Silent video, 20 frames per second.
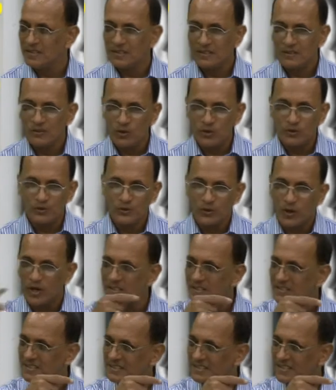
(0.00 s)
not to
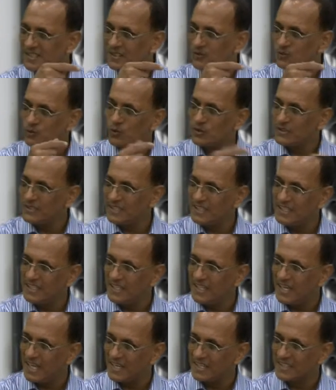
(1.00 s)
understand what he
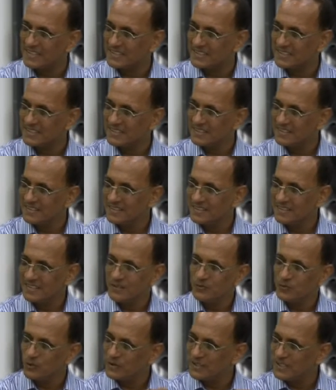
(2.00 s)
likes
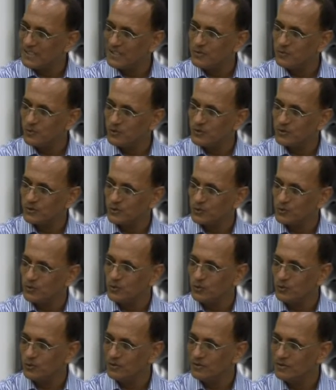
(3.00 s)
and what he wants to
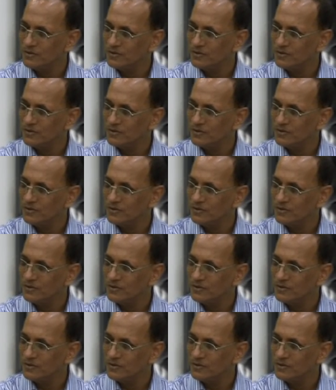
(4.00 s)
do,